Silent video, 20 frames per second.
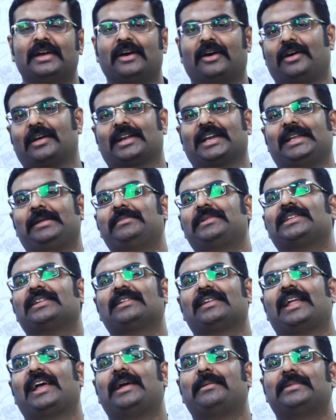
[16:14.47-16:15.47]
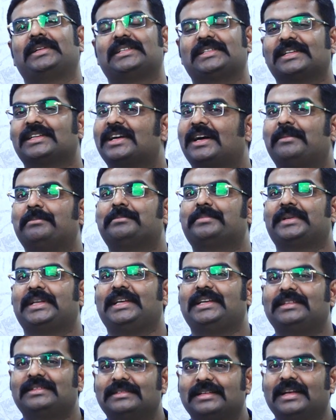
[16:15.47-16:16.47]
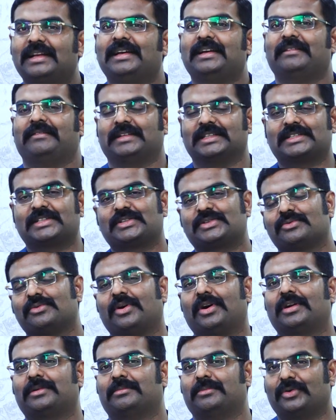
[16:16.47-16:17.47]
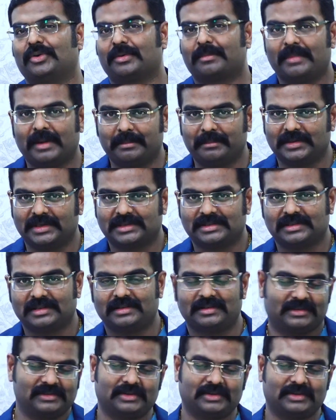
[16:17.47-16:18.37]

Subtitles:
or limited liability companies with 2 or more members.